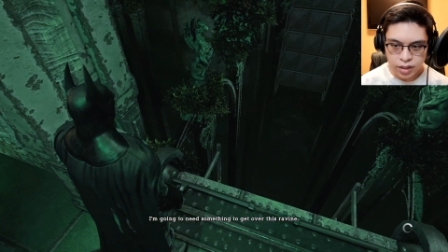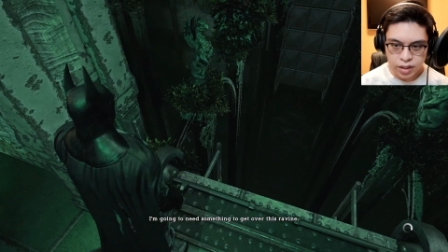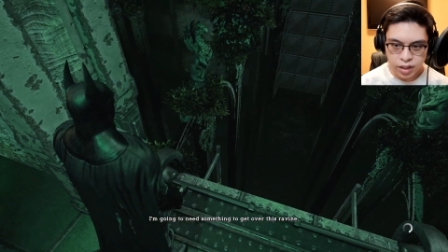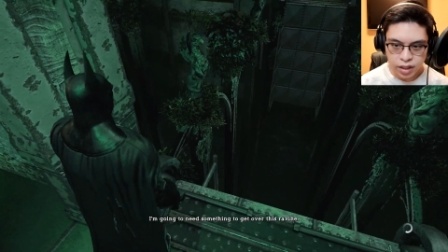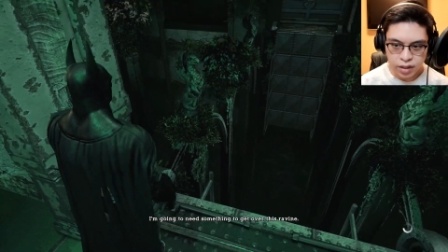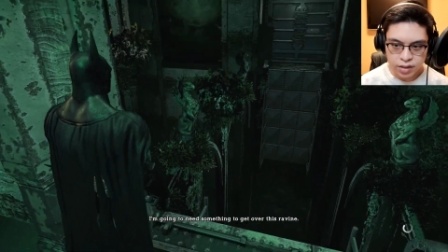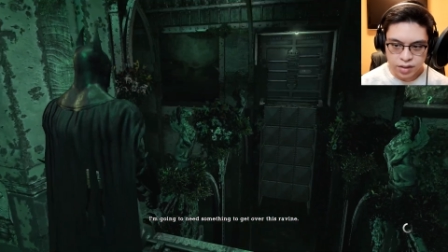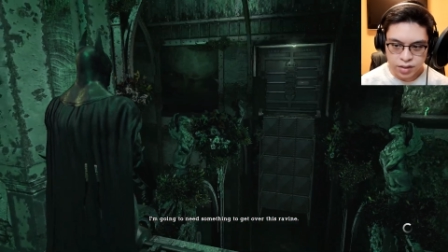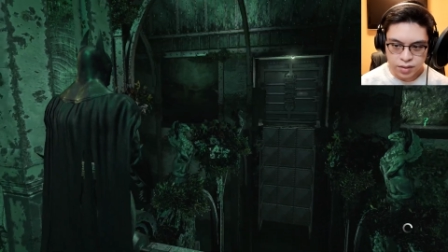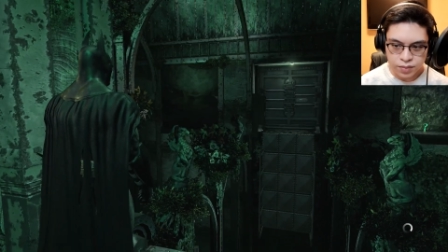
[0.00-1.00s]
Ah,
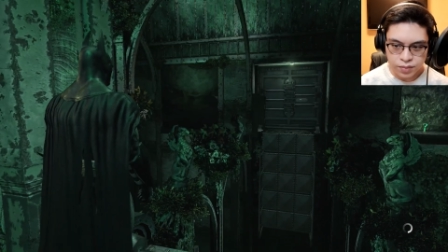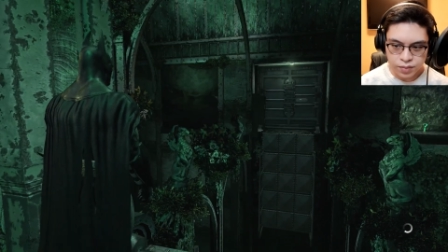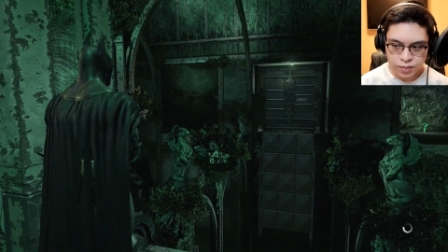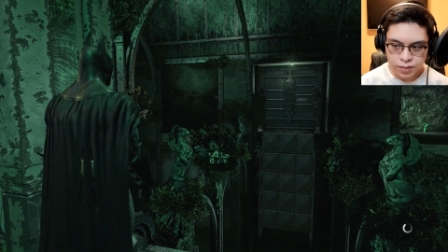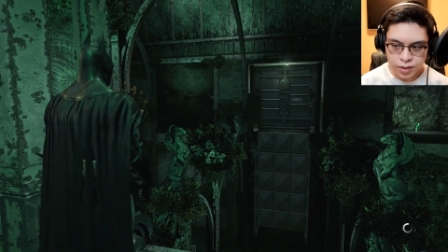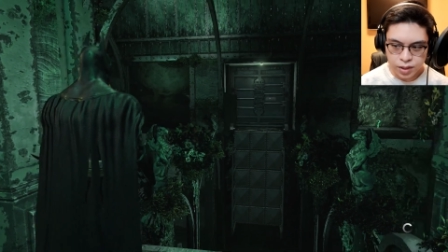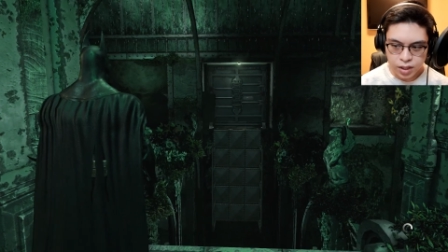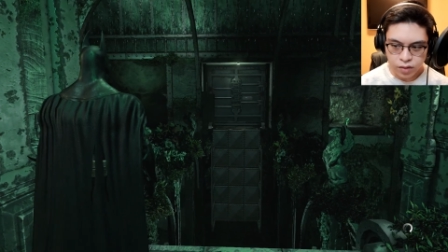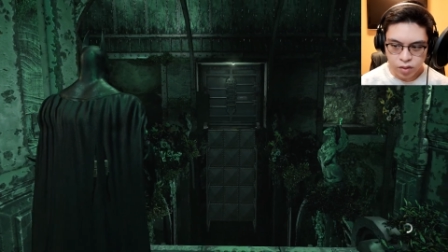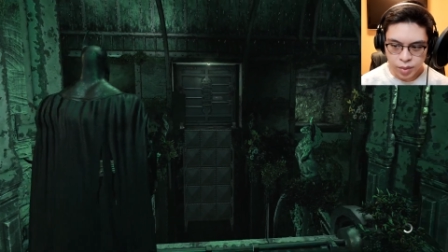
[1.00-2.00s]
yikes.
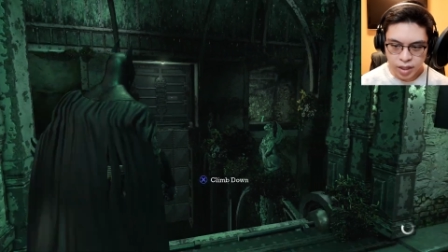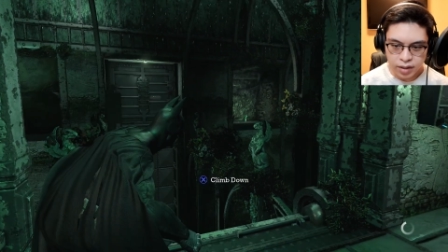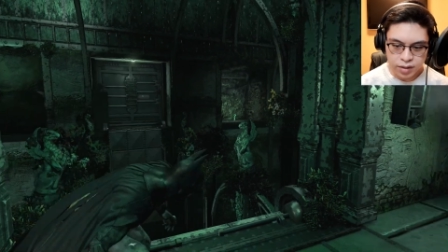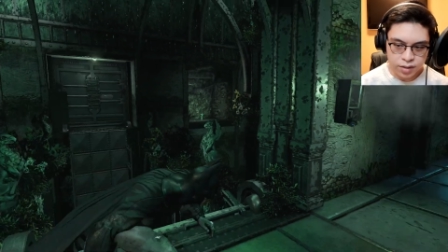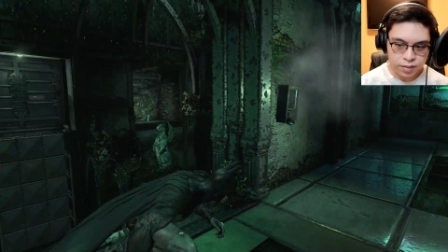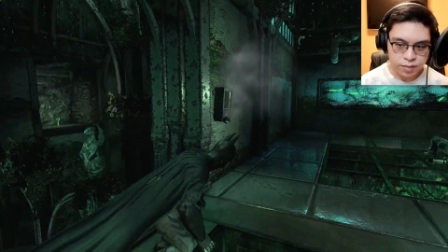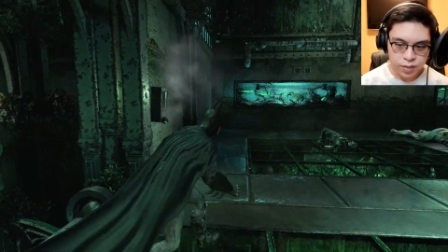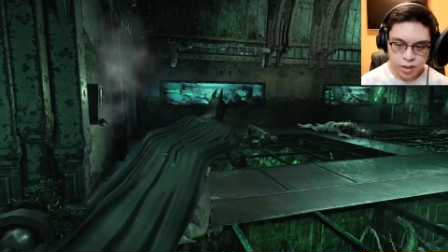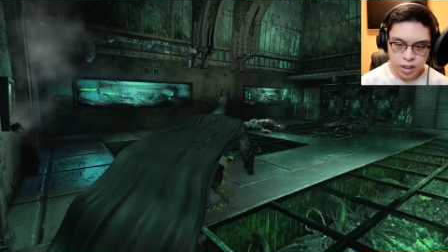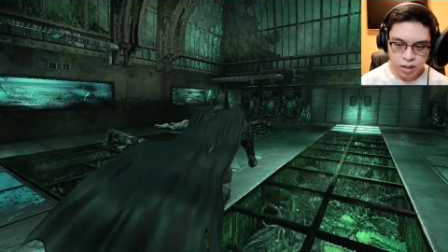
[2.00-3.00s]
Never mind.
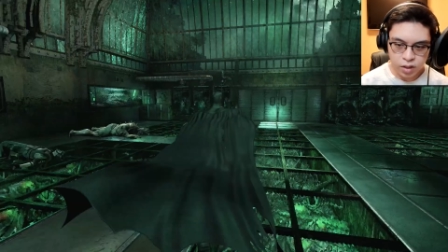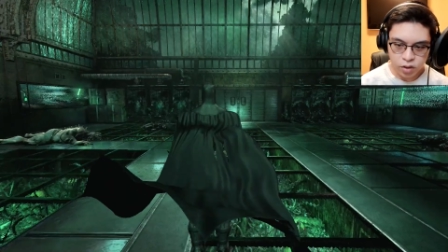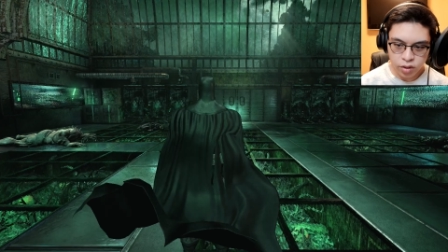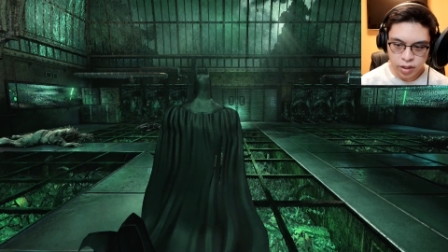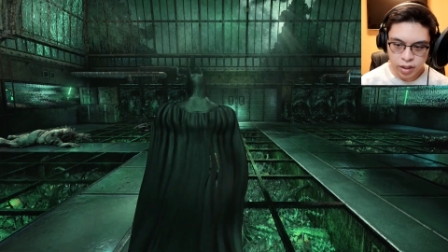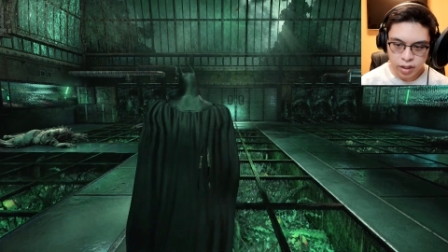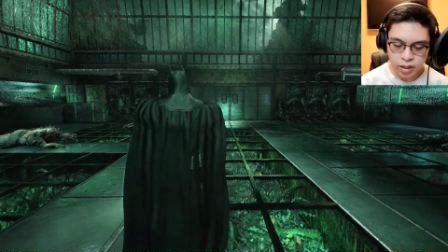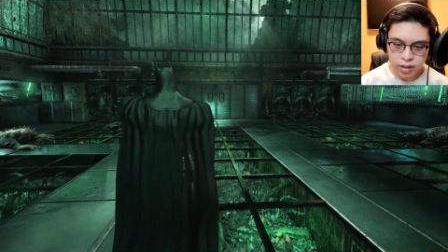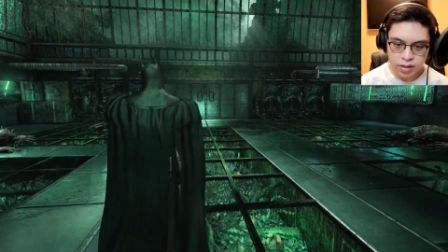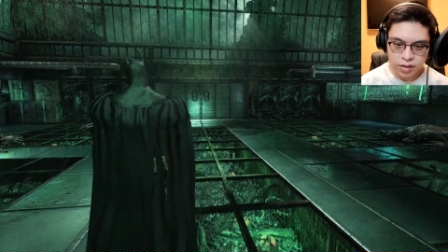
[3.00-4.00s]
Can't go there yet, I
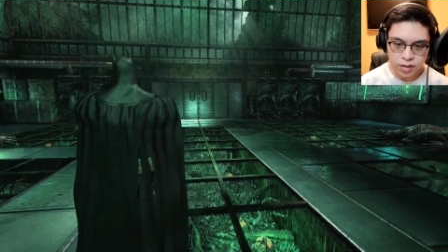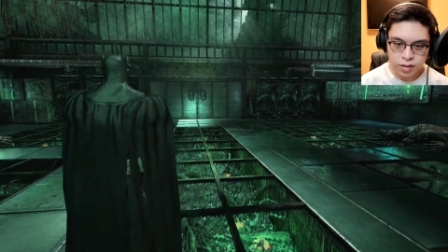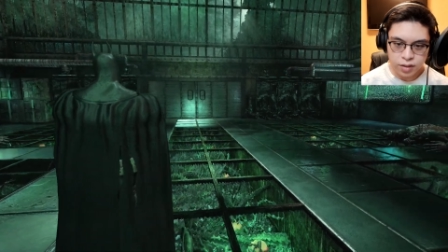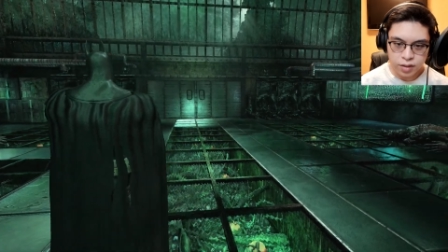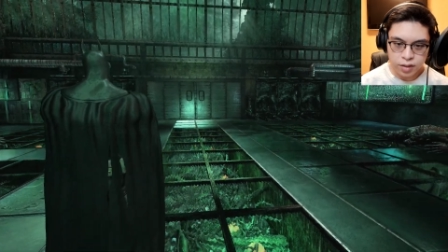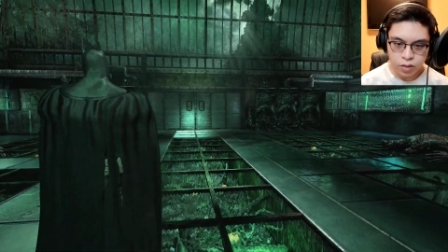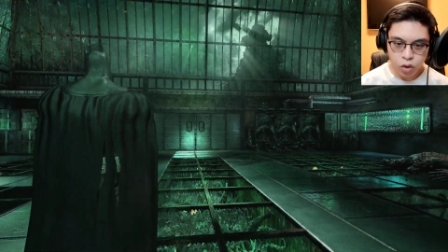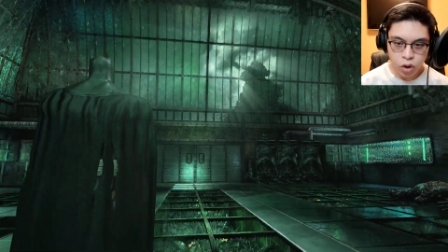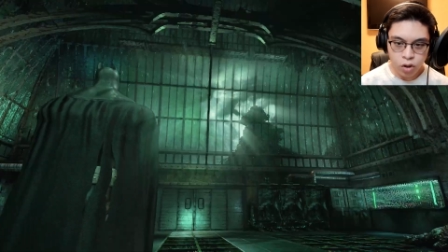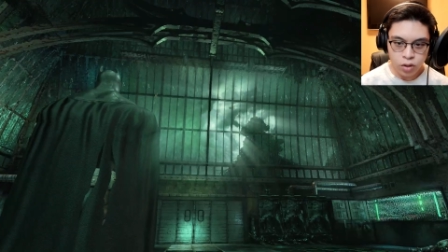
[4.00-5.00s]
guess.
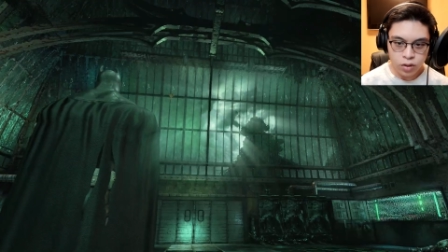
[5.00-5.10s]
Woo!